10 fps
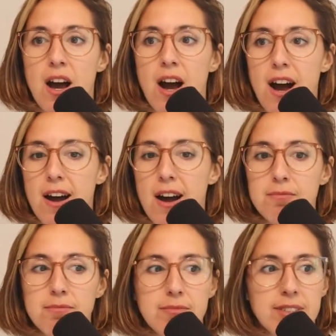
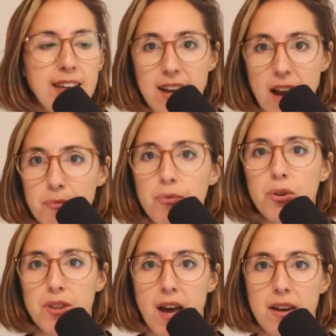sign up for
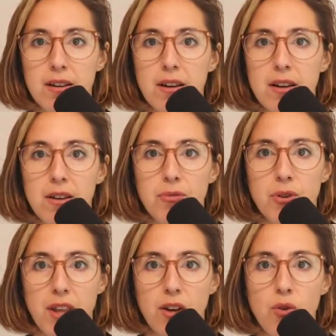
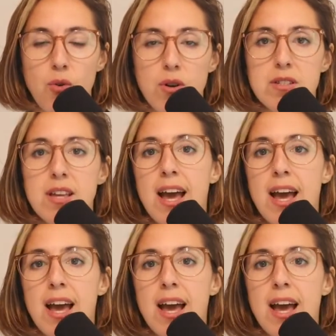that course.